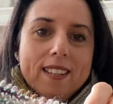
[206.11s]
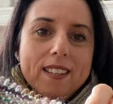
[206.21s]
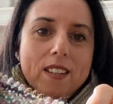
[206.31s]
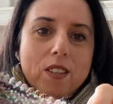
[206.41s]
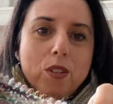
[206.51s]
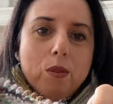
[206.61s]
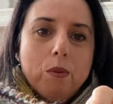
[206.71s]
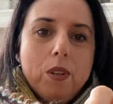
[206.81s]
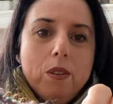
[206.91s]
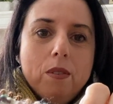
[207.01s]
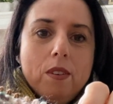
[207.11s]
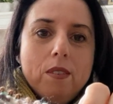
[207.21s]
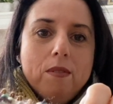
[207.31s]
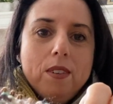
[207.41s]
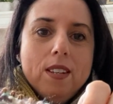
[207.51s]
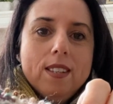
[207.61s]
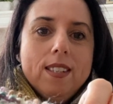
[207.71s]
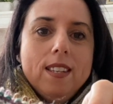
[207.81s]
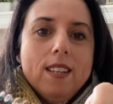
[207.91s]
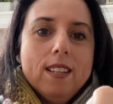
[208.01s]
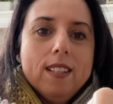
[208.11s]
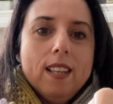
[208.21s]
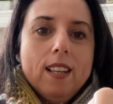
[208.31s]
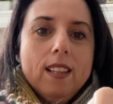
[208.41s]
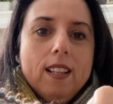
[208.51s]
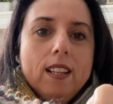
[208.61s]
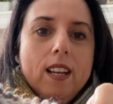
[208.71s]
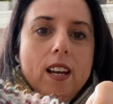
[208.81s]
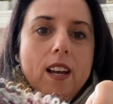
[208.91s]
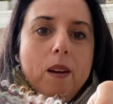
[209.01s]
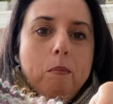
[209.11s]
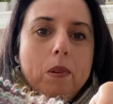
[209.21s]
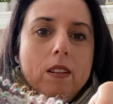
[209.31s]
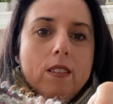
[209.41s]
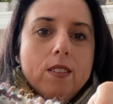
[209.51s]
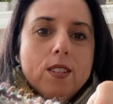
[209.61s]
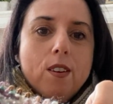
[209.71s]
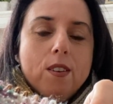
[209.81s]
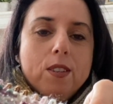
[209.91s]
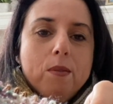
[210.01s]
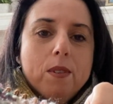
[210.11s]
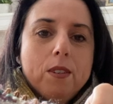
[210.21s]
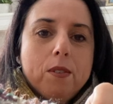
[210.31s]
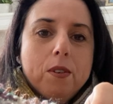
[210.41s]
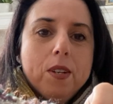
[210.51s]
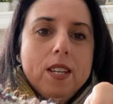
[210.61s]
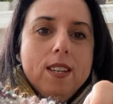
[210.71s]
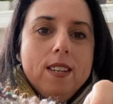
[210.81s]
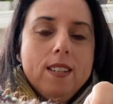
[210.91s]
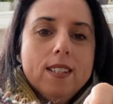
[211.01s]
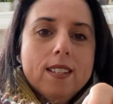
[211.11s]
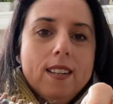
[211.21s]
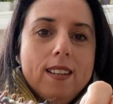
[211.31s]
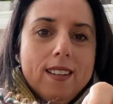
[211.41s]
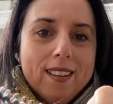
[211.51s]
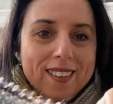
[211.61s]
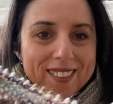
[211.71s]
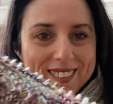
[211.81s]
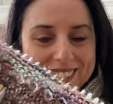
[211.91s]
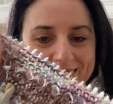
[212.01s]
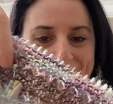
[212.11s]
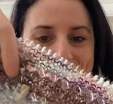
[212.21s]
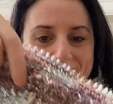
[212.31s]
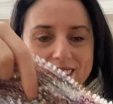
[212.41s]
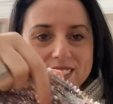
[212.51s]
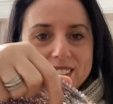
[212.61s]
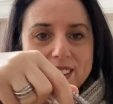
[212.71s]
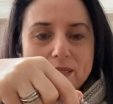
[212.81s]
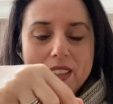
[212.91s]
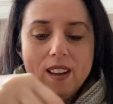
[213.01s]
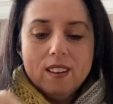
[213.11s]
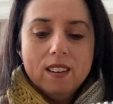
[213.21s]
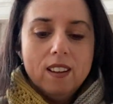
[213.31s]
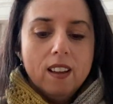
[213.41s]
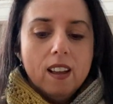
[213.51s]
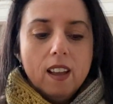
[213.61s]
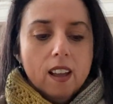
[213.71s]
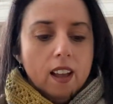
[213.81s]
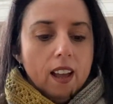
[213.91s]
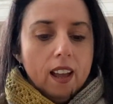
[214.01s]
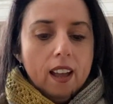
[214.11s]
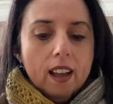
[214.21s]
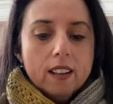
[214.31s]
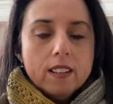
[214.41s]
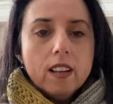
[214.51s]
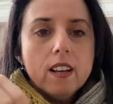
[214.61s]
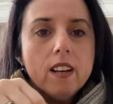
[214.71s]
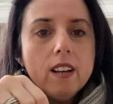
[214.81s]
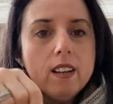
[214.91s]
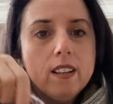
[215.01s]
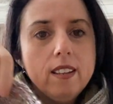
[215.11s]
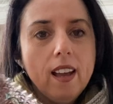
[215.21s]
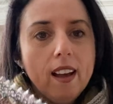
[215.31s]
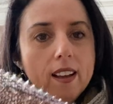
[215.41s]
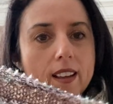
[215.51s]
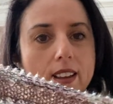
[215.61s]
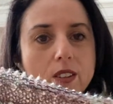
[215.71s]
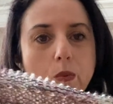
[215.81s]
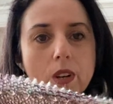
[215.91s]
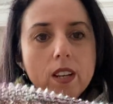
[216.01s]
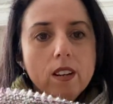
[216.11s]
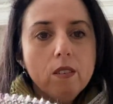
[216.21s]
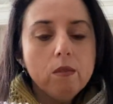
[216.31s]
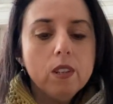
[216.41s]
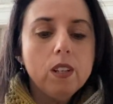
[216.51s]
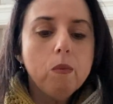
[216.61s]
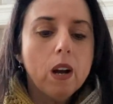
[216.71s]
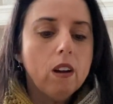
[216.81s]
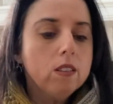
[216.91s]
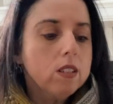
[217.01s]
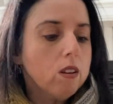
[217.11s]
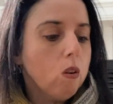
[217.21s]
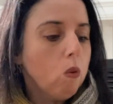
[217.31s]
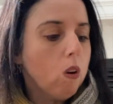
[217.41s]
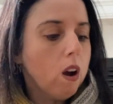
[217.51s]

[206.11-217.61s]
It's so cute. I don't know if you can see it. It's like a little cup and a little saucer with little cookies. I just love that. And yeah, it's working out really well. So